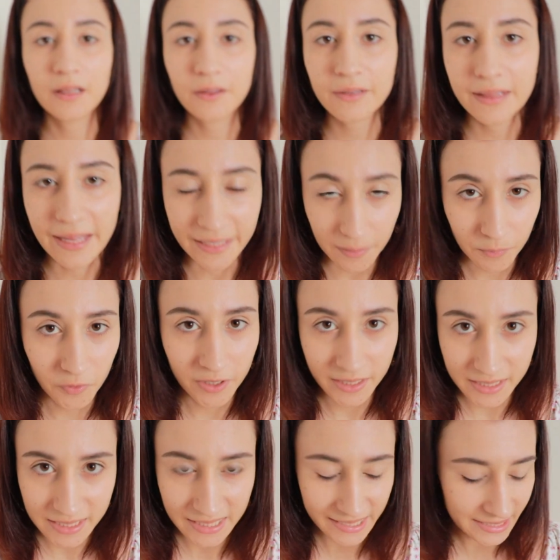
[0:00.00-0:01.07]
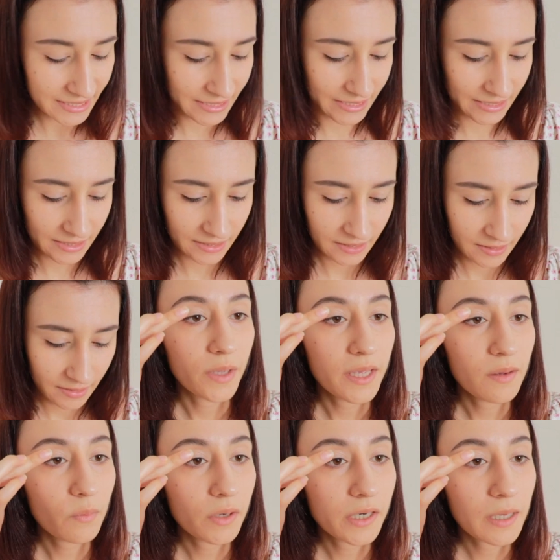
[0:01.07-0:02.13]
to look like a princess.
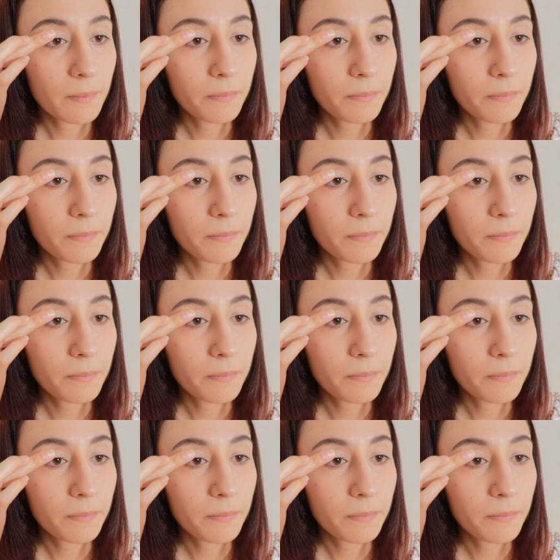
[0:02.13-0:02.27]
We want to